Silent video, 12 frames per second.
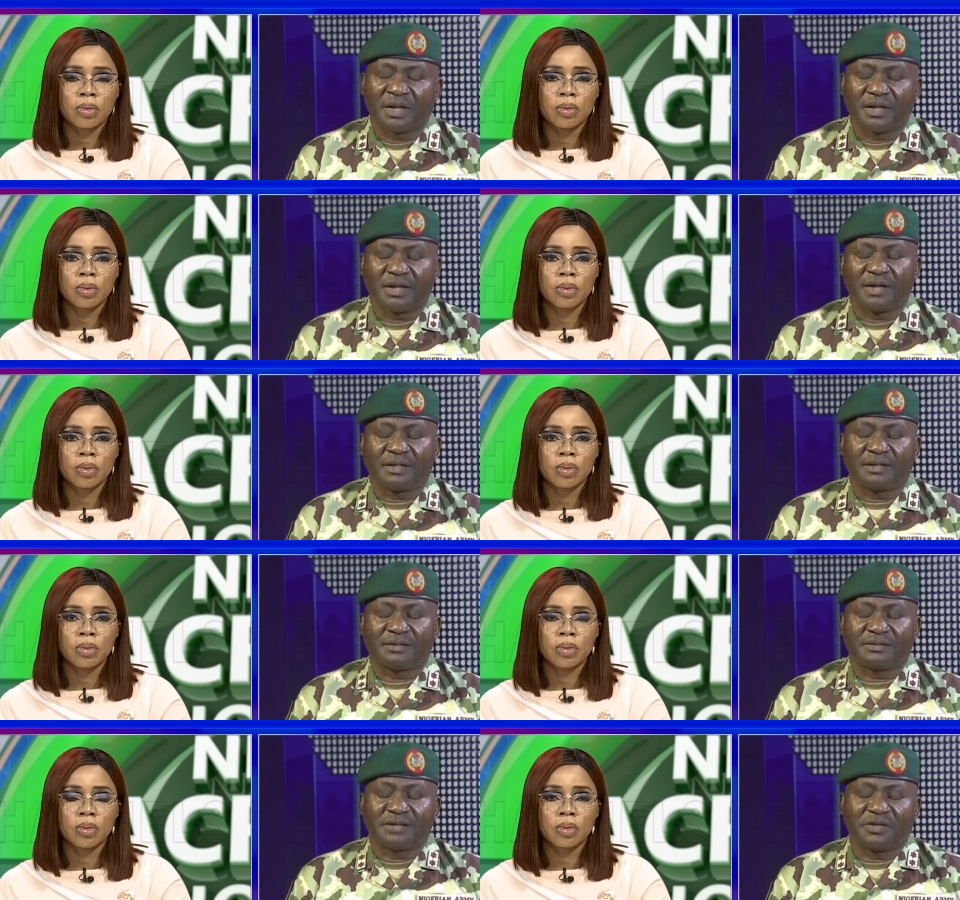Speaker 1: Yeah,
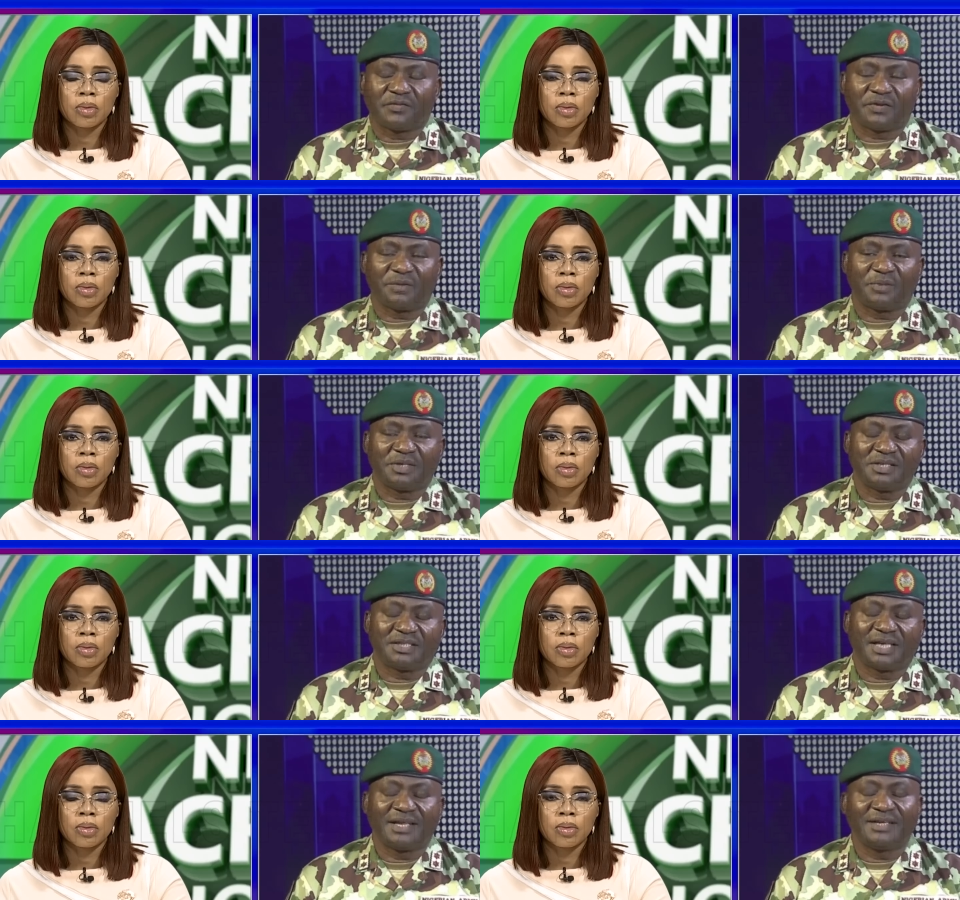thank you very much. The
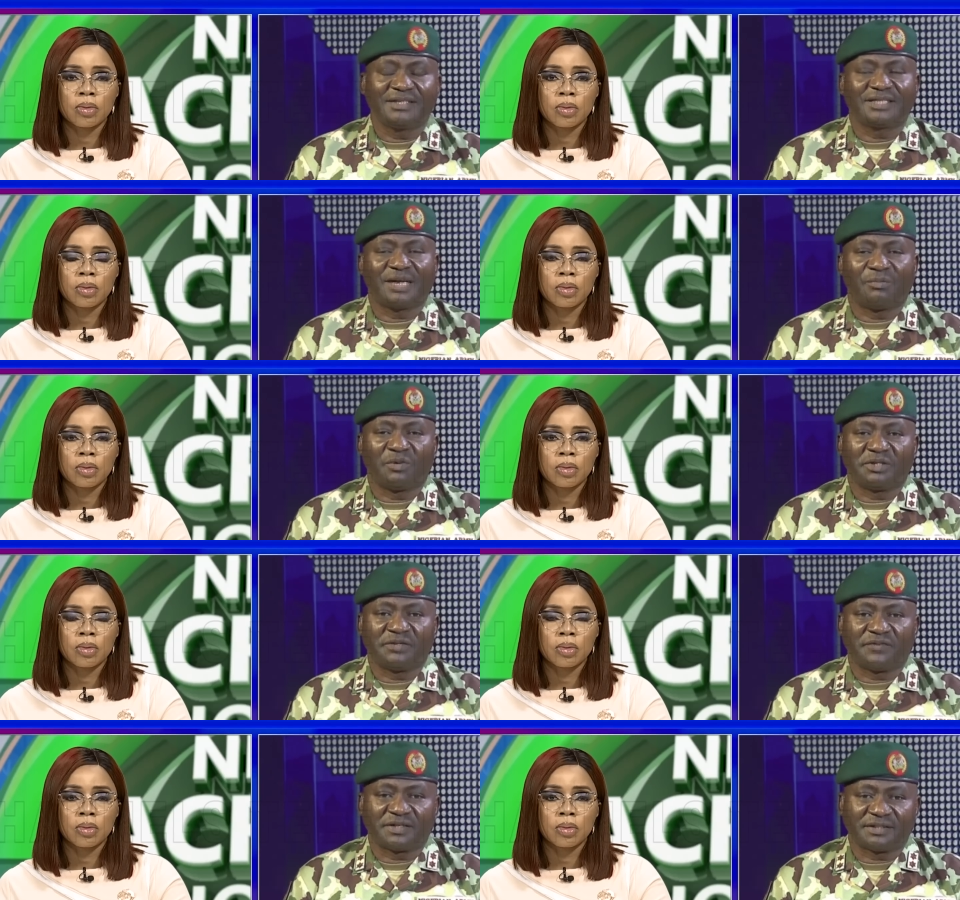challenges are
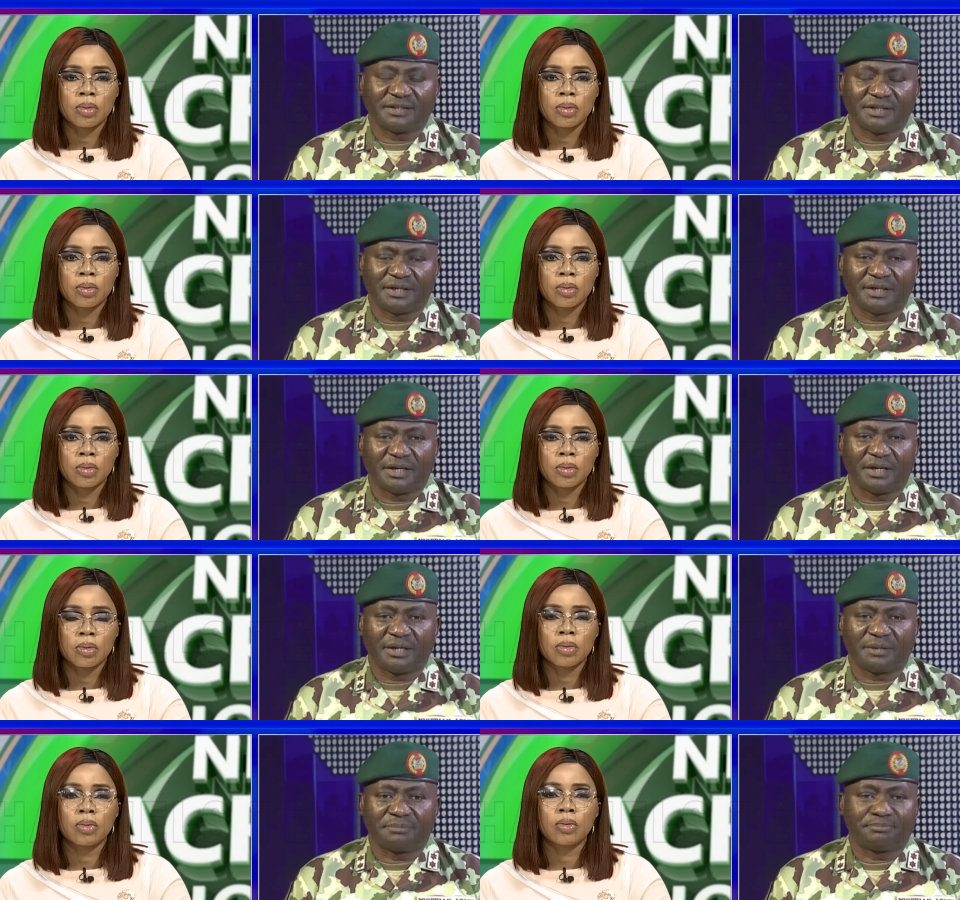multifaceted.
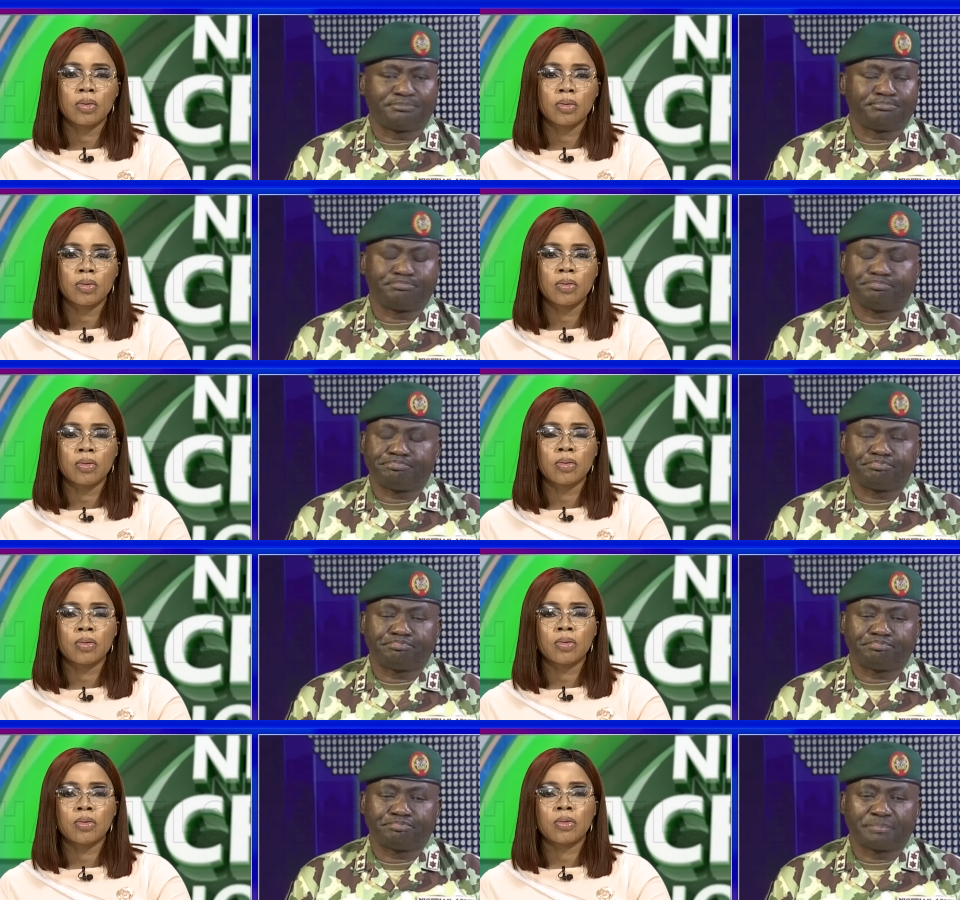Um,
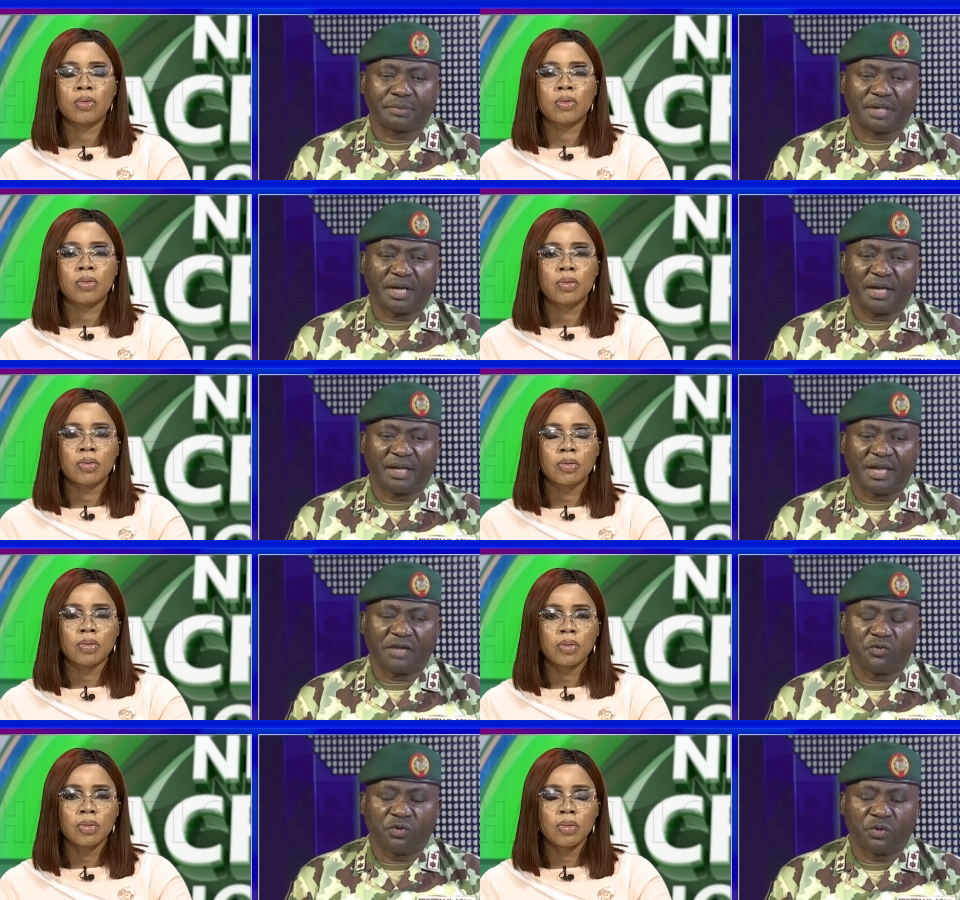Uh,
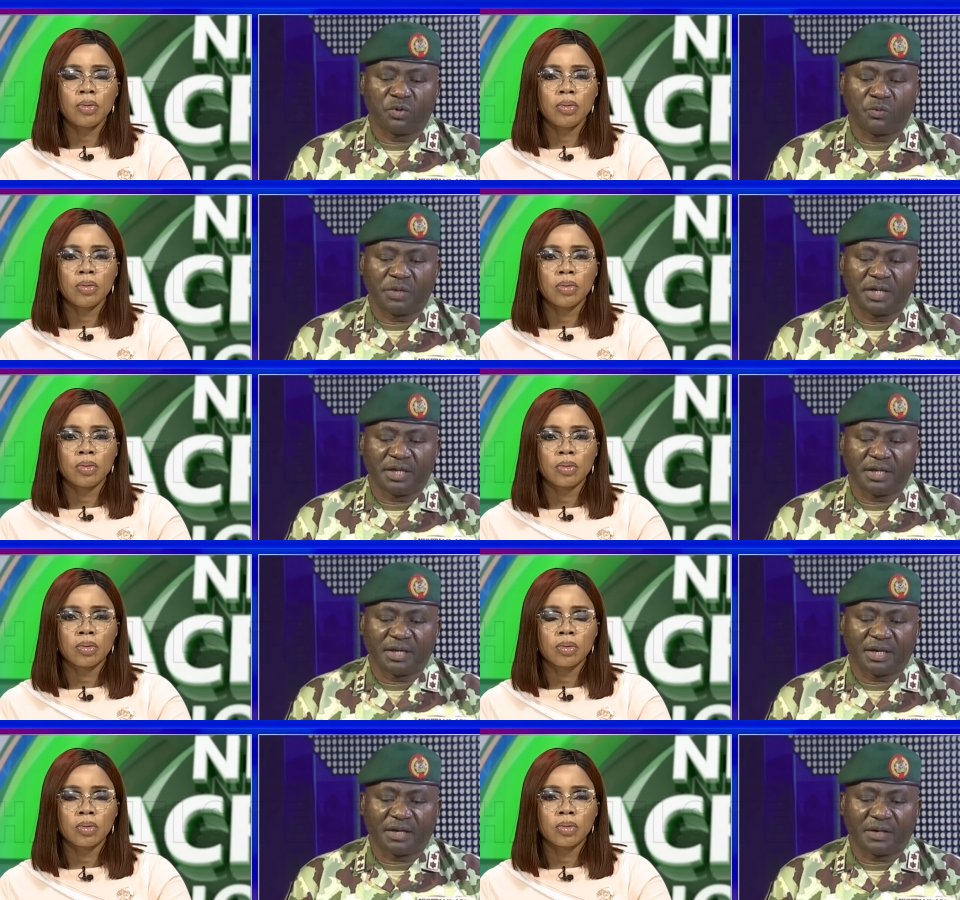like you know, we,
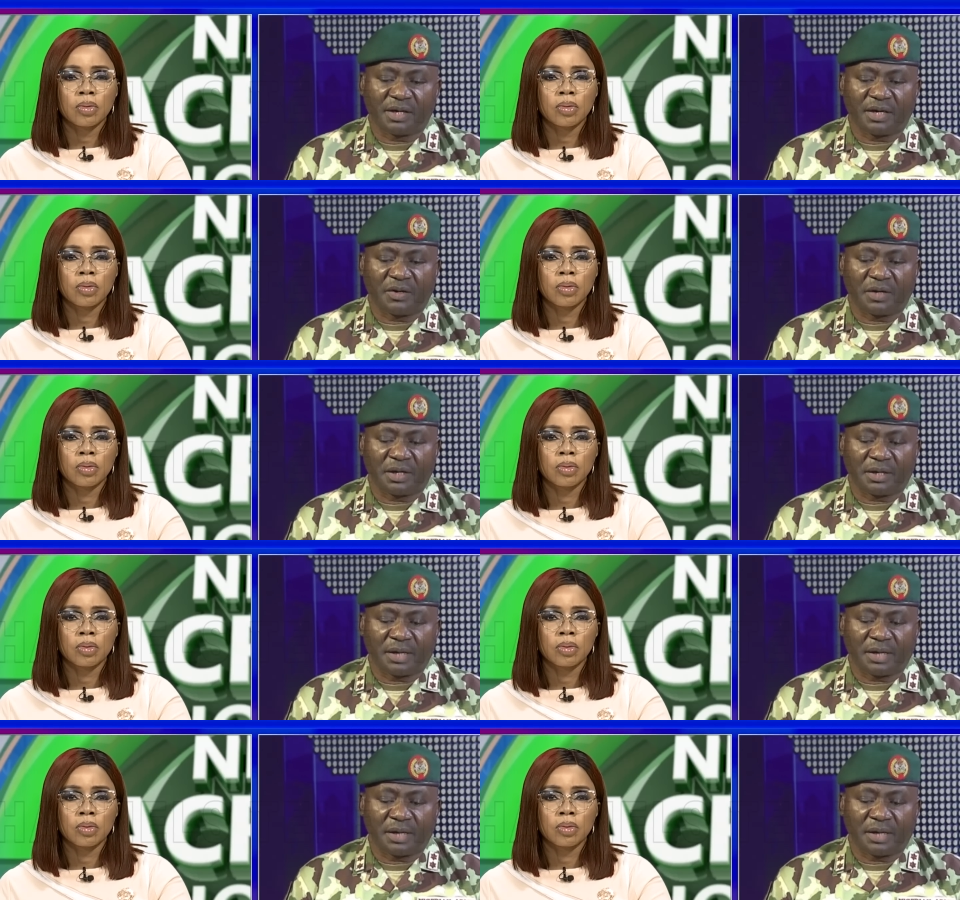uh, our,